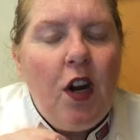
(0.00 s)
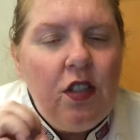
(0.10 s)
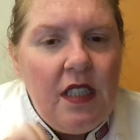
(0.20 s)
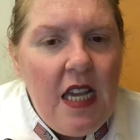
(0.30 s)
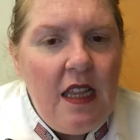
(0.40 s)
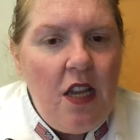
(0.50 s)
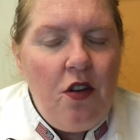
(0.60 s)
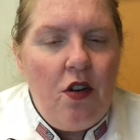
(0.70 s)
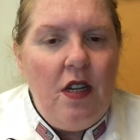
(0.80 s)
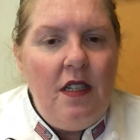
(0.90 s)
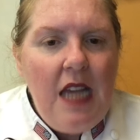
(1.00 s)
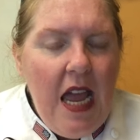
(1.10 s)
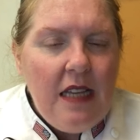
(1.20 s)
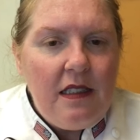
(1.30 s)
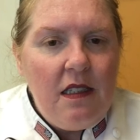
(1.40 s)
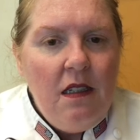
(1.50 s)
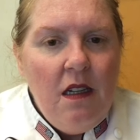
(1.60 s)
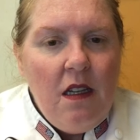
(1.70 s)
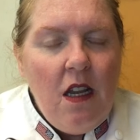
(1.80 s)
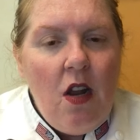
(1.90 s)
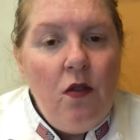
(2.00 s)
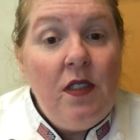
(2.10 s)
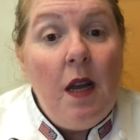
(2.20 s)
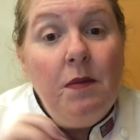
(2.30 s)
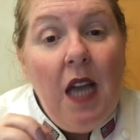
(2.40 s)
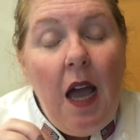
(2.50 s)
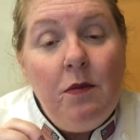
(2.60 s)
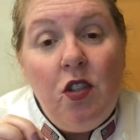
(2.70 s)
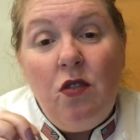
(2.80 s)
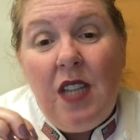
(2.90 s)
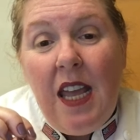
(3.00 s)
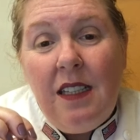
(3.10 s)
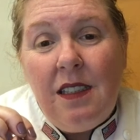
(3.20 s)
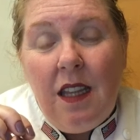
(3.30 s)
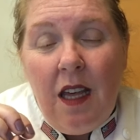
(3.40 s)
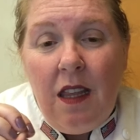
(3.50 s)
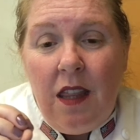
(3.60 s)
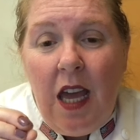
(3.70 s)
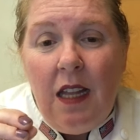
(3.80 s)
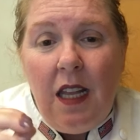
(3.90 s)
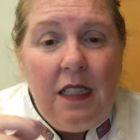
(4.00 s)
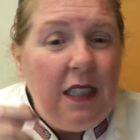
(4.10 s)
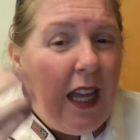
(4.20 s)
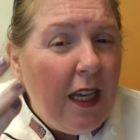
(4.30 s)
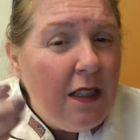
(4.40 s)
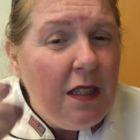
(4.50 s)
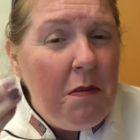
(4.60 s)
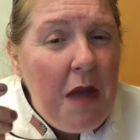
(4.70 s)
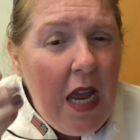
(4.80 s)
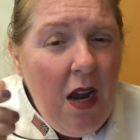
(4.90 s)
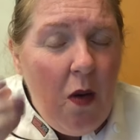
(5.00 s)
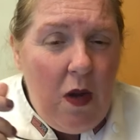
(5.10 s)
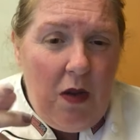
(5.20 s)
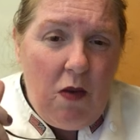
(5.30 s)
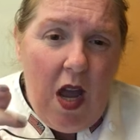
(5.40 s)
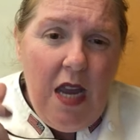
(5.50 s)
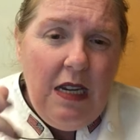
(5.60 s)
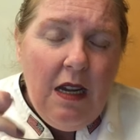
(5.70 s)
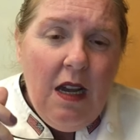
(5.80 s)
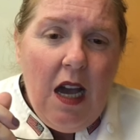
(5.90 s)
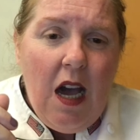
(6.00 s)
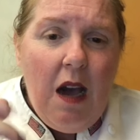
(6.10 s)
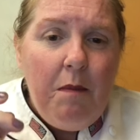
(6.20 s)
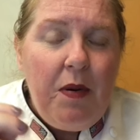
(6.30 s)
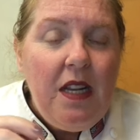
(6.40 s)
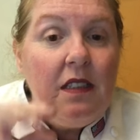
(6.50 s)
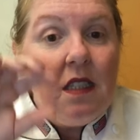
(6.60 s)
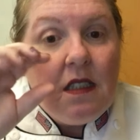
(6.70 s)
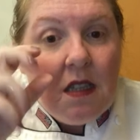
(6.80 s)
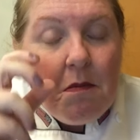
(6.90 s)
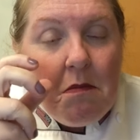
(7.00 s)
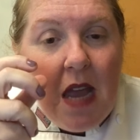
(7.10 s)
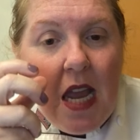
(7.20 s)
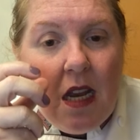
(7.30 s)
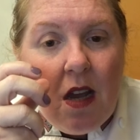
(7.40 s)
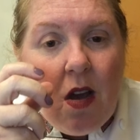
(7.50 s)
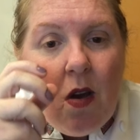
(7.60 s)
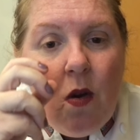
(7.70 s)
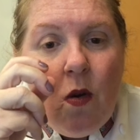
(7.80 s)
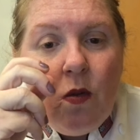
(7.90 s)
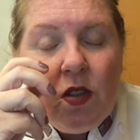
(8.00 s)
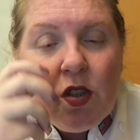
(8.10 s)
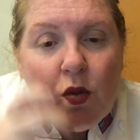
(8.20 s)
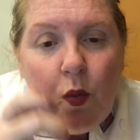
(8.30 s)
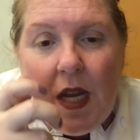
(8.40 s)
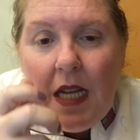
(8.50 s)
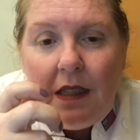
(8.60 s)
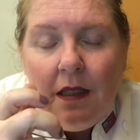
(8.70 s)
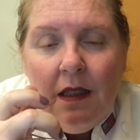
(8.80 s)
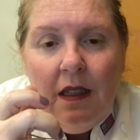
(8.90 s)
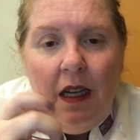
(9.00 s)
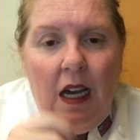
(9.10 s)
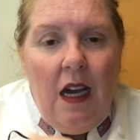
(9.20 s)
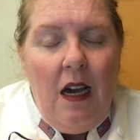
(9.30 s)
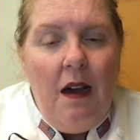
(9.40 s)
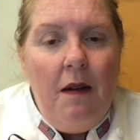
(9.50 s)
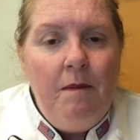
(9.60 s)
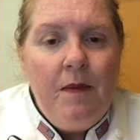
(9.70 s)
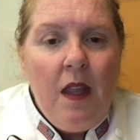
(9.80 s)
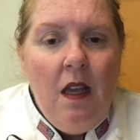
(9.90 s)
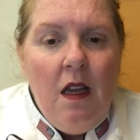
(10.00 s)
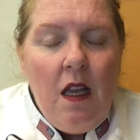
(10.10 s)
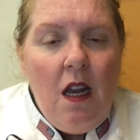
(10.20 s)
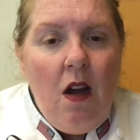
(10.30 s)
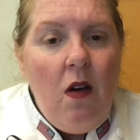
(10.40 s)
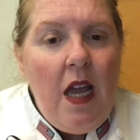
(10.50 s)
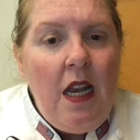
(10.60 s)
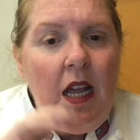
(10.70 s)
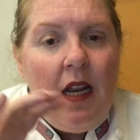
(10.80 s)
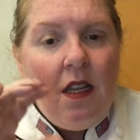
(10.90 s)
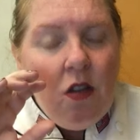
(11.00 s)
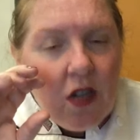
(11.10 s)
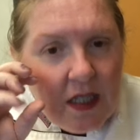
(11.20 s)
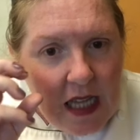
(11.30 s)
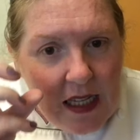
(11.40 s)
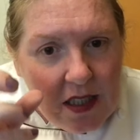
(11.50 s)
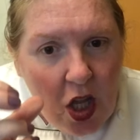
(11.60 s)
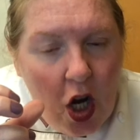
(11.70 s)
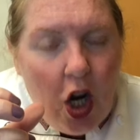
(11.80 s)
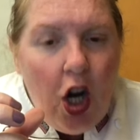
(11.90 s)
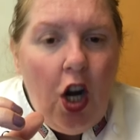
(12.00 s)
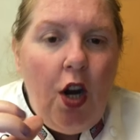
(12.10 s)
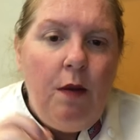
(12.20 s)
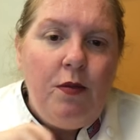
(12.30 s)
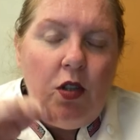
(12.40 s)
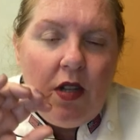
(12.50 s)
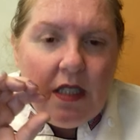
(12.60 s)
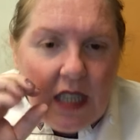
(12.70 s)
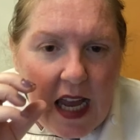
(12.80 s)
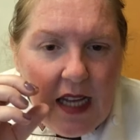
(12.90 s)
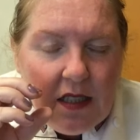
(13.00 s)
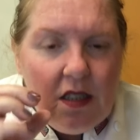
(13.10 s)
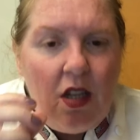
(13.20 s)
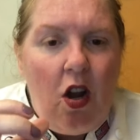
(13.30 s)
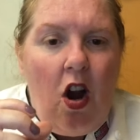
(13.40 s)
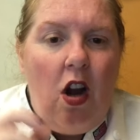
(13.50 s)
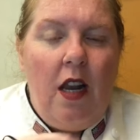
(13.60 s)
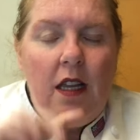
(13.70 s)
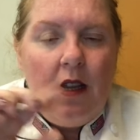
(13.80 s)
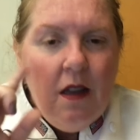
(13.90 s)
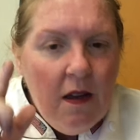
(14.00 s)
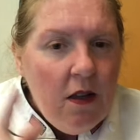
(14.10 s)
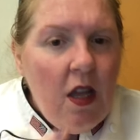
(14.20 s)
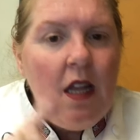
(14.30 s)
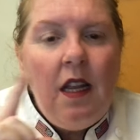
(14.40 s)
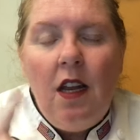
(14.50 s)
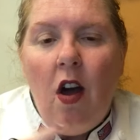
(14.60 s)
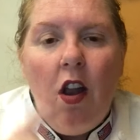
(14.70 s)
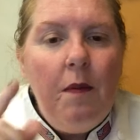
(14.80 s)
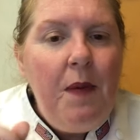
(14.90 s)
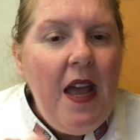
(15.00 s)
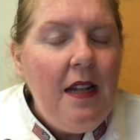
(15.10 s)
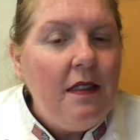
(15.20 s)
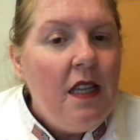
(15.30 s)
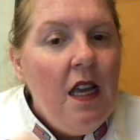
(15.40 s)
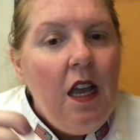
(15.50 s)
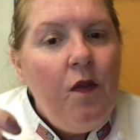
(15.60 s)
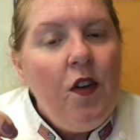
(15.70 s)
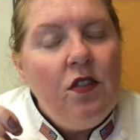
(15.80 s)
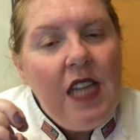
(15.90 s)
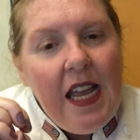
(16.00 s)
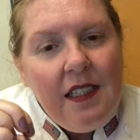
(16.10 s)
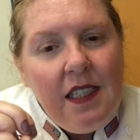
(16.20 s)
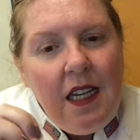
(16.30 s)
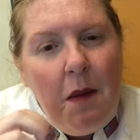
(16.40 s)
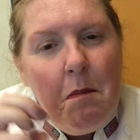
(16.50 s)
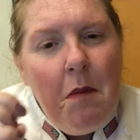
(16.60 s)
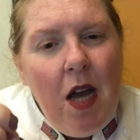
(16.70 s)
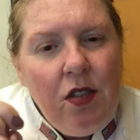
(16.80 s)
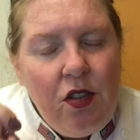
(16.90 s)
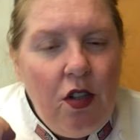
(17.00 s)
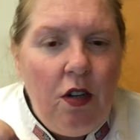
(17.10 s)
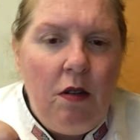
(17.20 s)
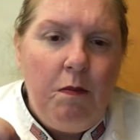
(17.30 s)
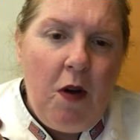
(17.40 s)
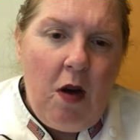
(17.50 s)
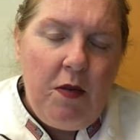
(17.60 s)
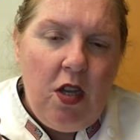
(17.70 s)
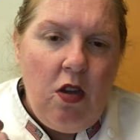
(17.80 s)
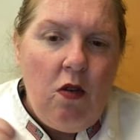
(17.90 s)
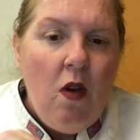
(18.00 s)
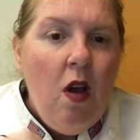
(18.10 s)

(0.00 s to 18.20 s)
first thing that you're going to taste? Sometimes you taste that it's like a tomatoey, right? But it's a tomato sweet. And you can taste the herbs, you can taste the garlic. It all depends. If you're tasting a mustard barbecue,